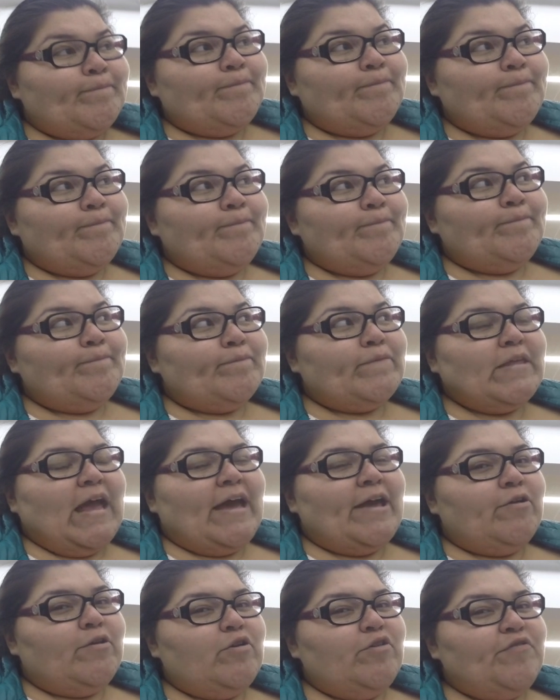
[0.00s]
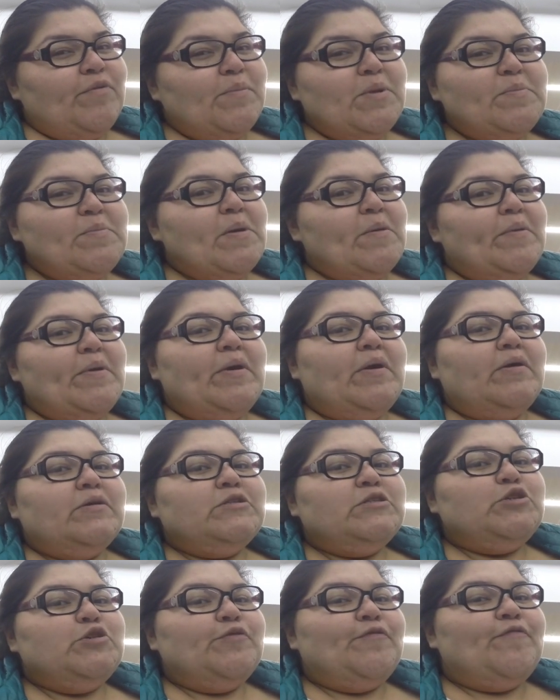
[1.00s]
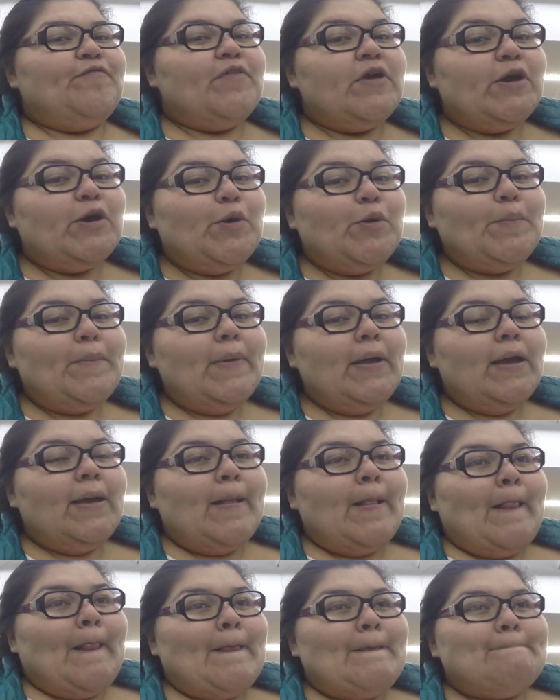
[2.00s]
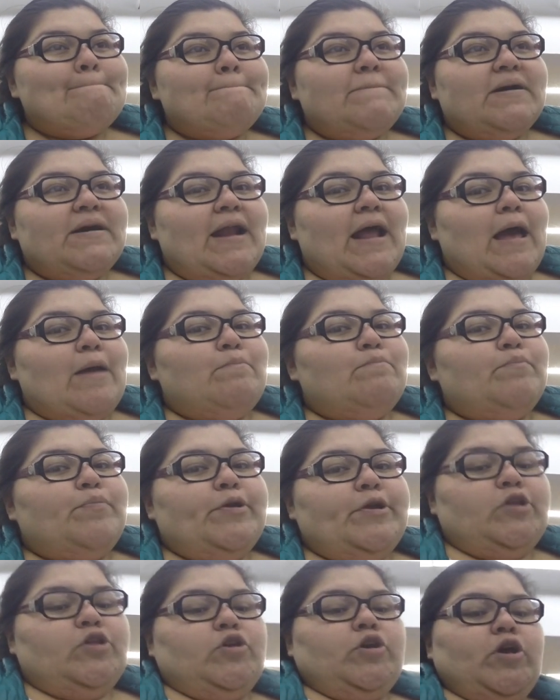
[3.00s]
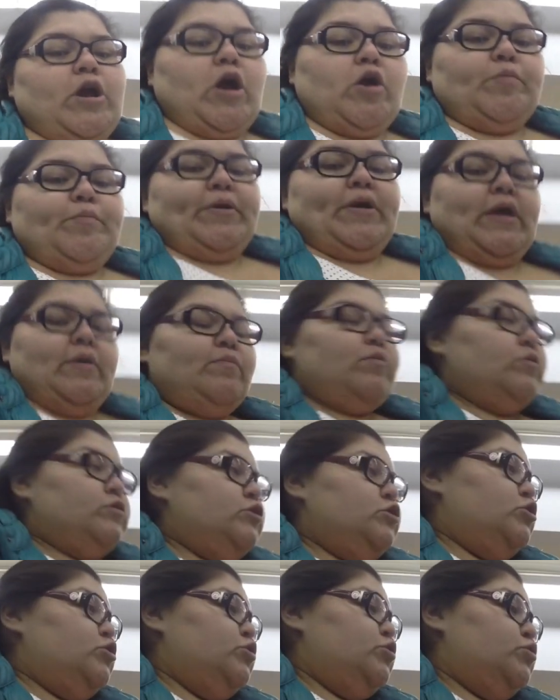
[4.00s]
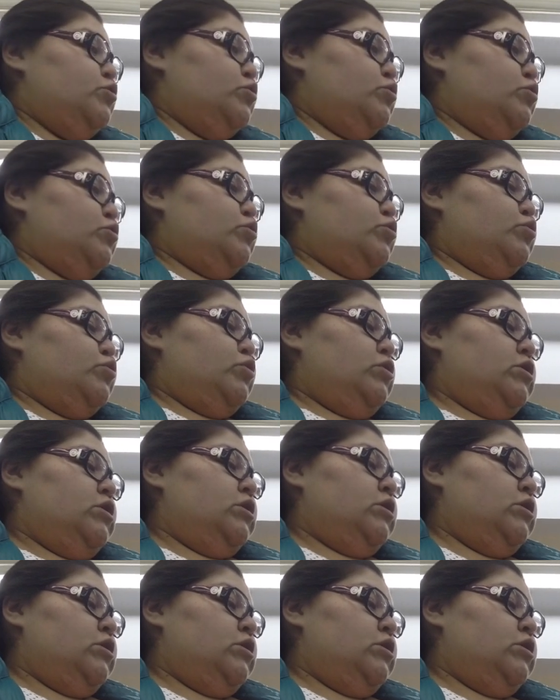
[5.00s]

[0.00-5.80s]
I don't know if I'm gonna be able to film, but I'm pretty sure I'll be able to